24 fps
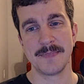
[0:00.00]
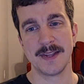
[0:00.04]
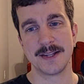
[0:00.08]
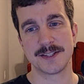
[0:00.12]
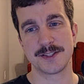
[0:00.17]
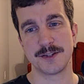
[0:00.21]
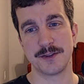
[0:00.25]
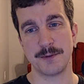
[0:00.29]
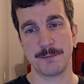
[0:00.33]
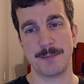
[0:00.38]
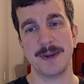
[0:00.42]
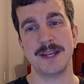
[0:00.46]

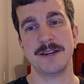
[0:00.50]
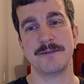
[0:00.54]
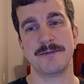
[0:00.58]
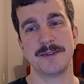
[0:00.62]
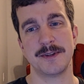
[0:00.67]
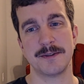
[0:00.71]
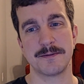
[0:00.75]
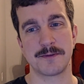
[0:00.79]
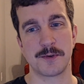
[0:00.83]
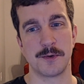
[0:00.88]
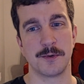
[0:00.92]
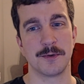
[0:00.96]
So the
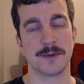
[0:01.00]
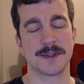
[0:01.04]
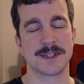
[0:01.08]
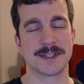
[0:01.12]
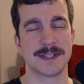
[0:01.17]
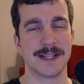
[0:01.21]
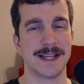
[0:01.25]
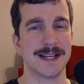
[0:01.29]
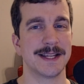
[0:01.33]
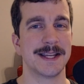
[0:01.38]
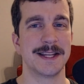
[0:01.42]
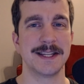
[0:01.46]
benefit, of
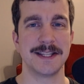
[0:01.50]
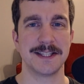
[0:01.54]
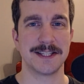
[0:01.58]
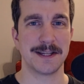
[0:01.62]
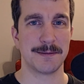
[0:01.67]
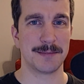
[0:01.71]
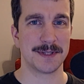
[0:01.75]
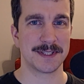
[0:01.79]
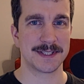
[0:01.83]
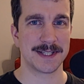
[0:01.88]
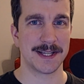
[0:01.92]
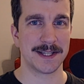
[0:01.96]
course, like any
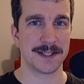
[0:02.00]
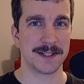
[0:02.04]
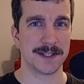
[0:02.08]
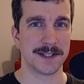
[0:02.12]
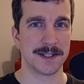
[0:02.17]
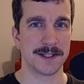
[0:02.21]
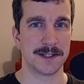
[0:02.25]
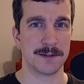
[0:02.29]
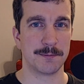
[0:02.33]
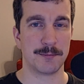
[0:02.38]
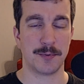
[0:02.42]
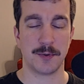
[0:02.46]

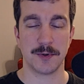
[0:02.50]
double-sided